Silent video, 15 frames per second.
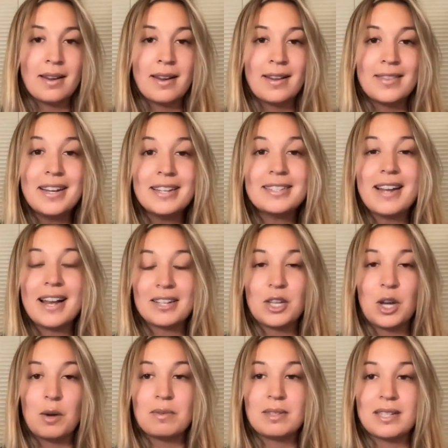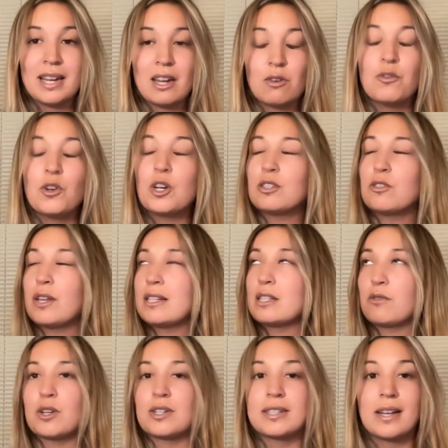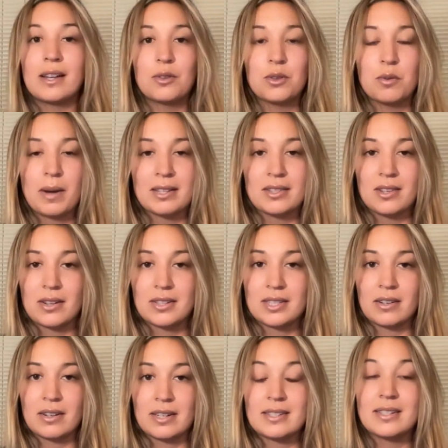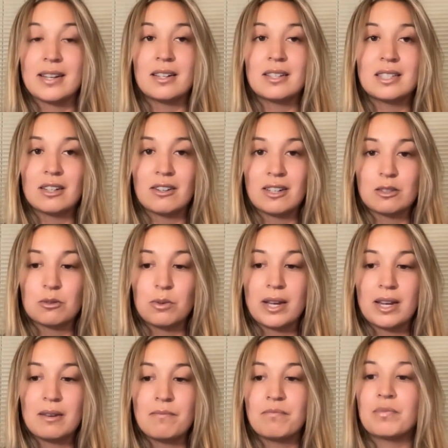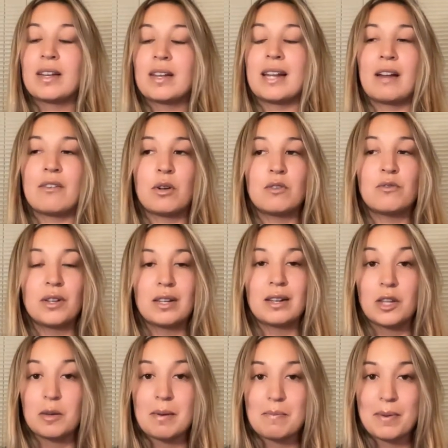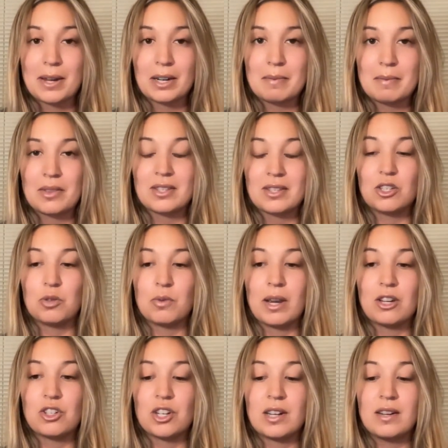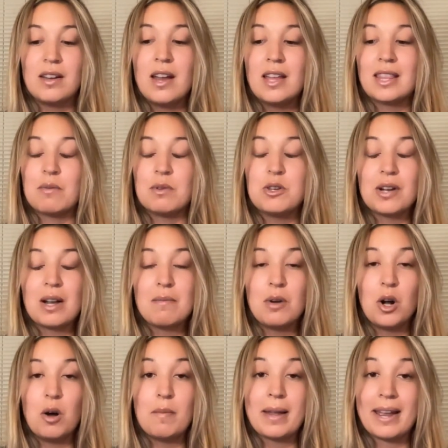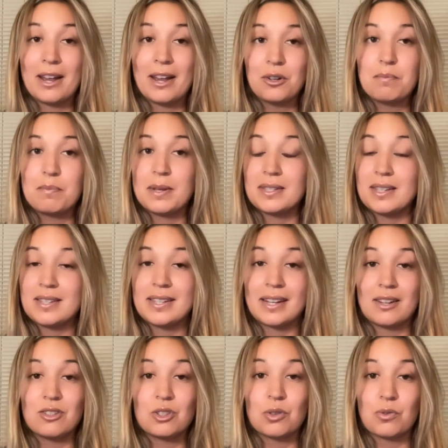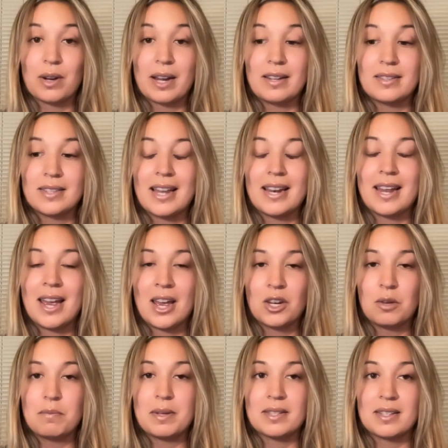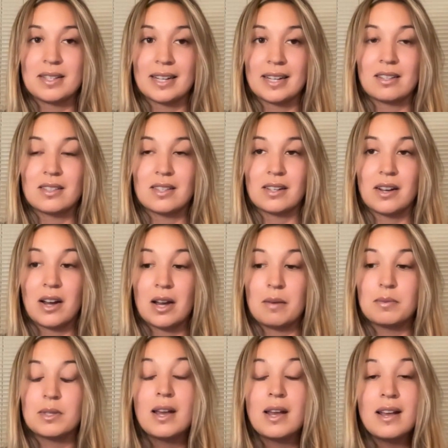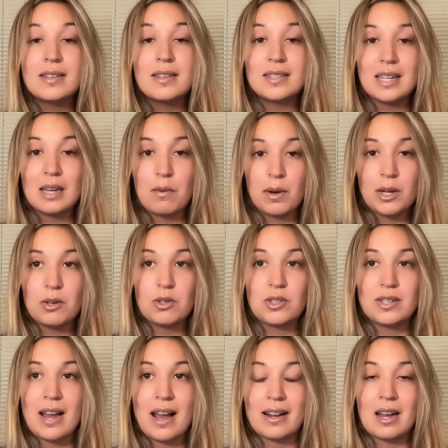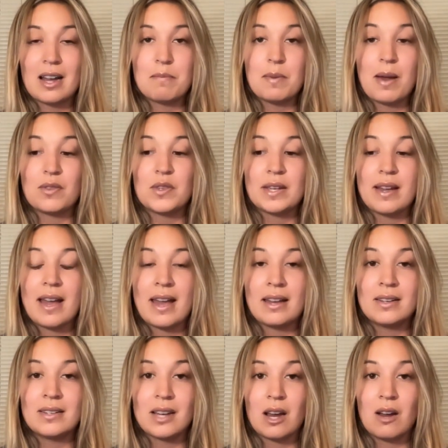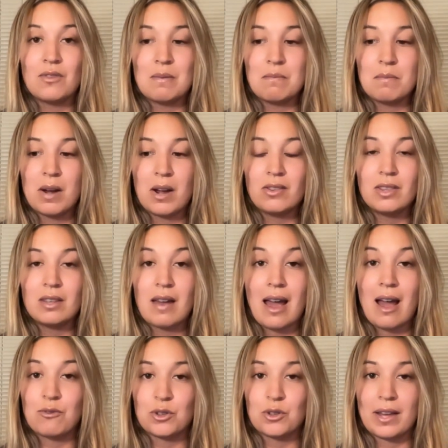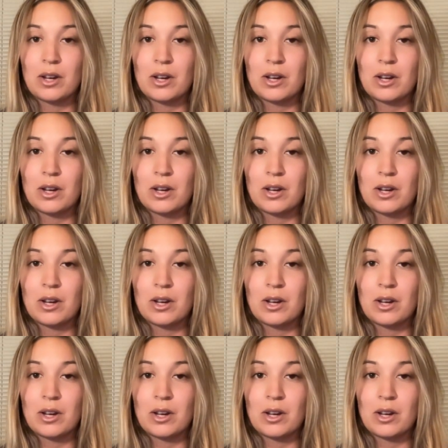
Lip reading: this next homestand, first things first, get through the White Sox series. Get a series win. Get everyone feeling a little bit better about the situation. Then when you come home, handle business against the Reds and handle business against the Cubs. See where you stack up at the end of the month after that